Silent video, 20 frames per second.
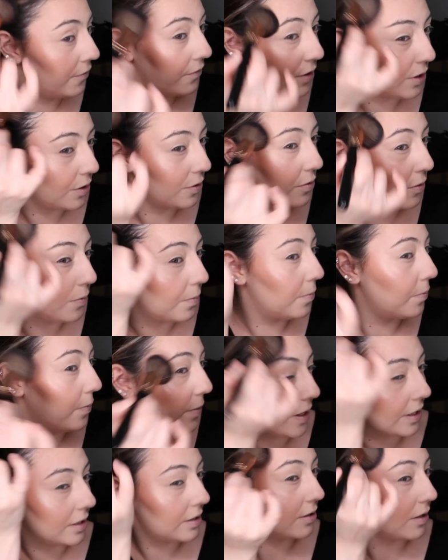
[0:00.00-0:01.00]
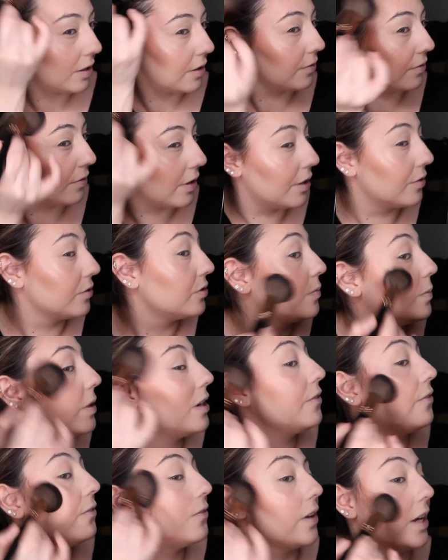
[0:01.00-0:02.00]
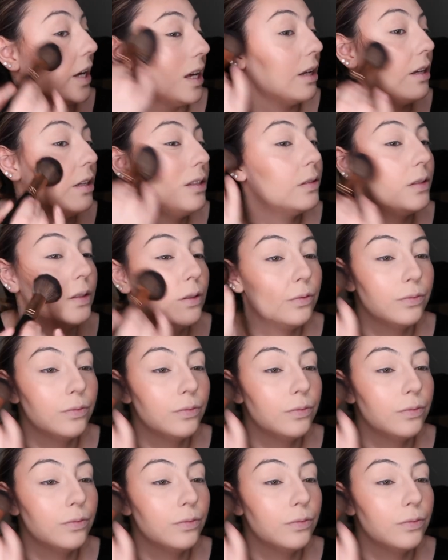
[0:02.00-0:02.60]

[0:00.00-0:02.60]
few bits around my face.